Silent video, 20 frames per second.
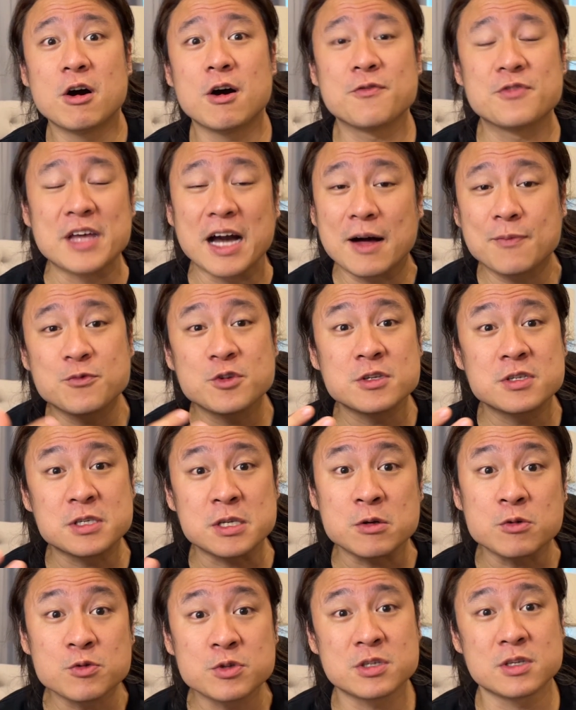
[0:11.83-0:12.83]
of the after
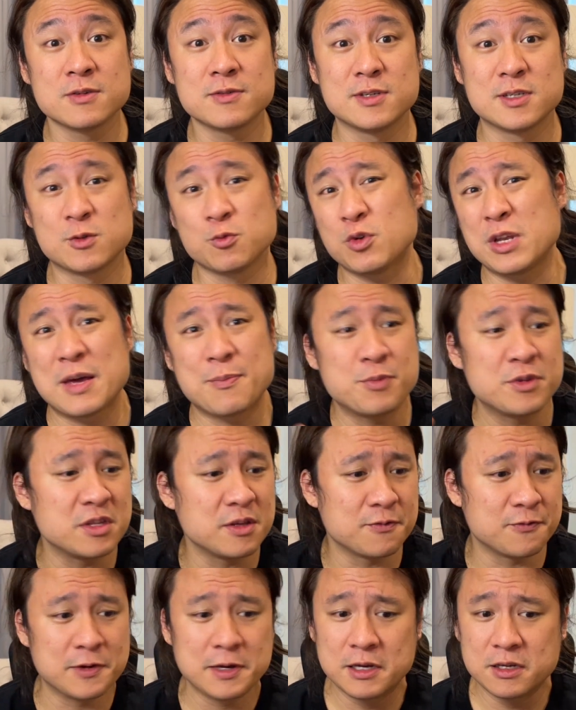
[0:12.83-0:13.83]
sales service. What happens
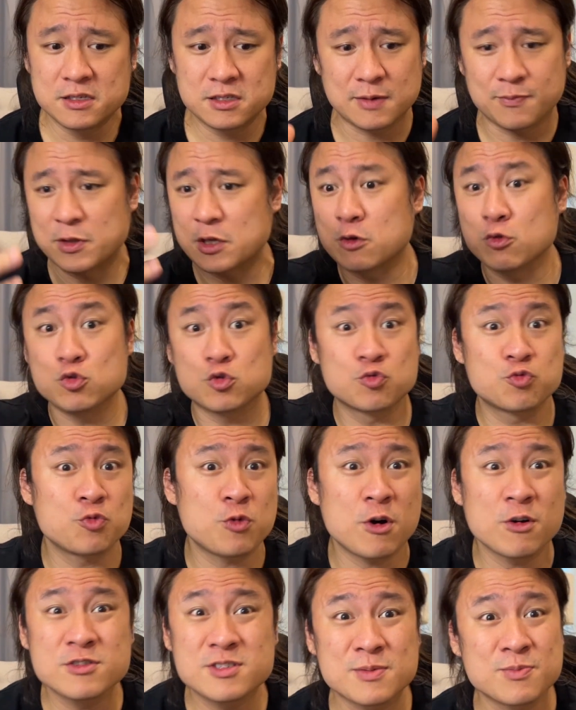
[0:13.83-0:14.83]
if something goes
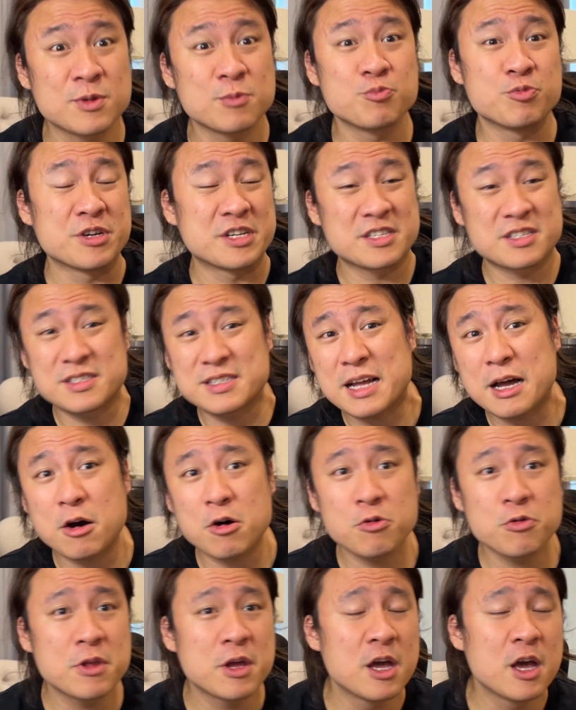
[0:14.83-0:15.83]
wrong, something breaks
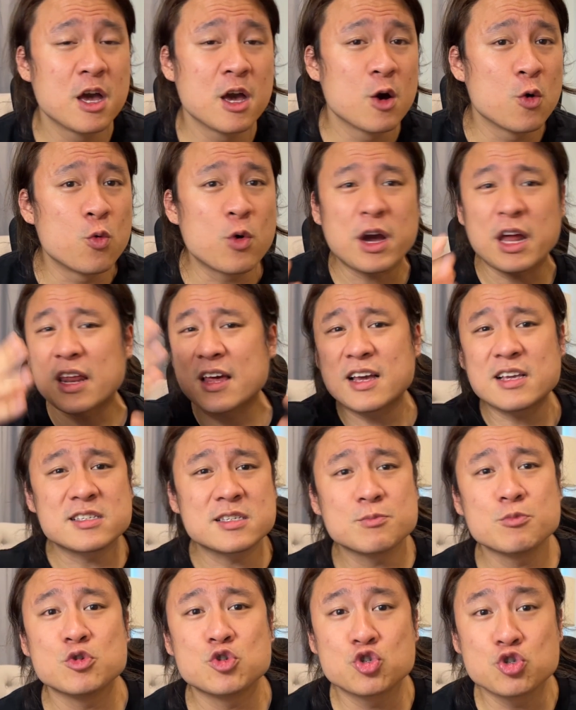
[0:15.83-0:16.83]
down? Where can I get
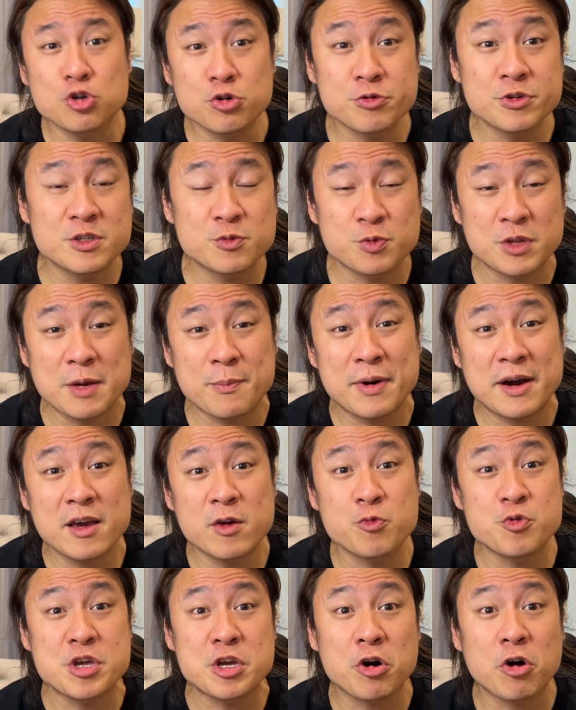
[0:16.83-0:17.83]
some assurance when I buy a
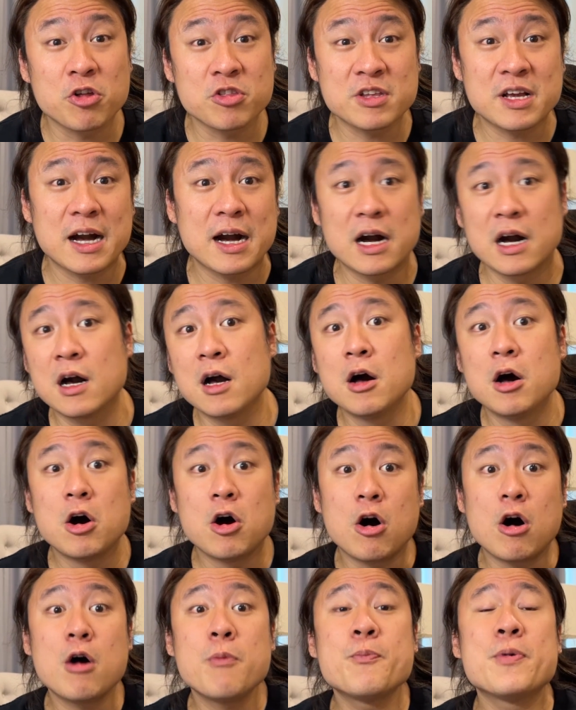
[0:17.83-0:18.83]
Recon car?
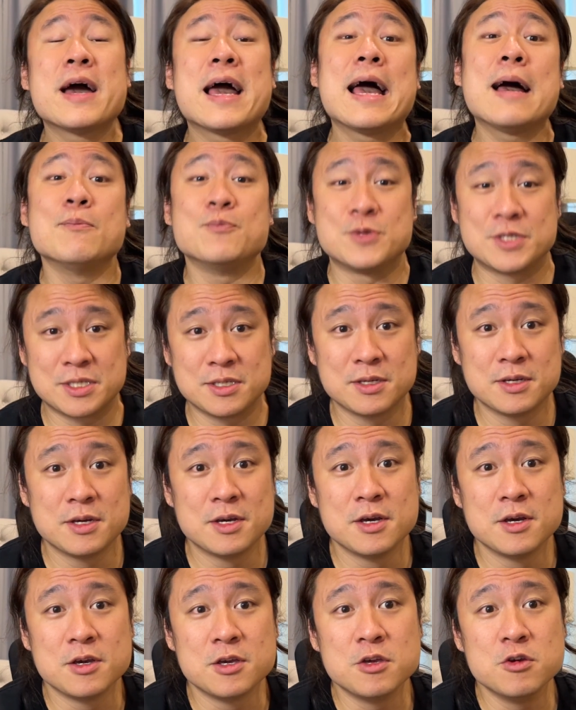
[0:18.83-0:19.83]
Or perhaps
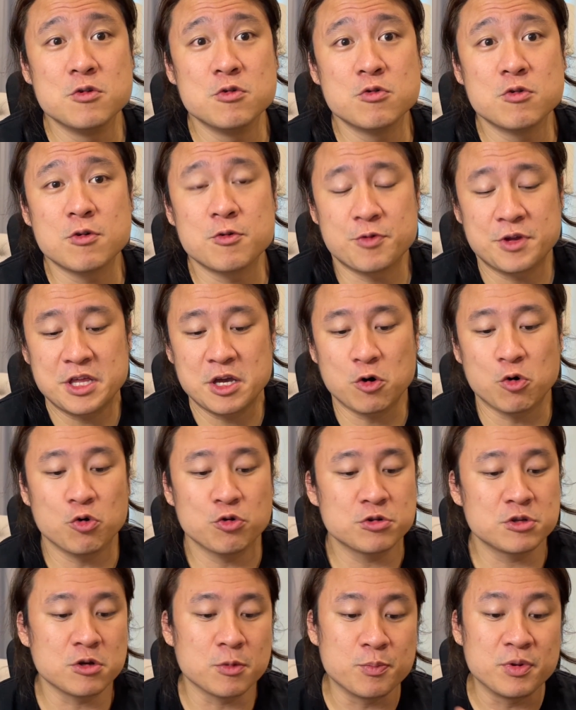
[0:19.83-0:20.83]
you already own your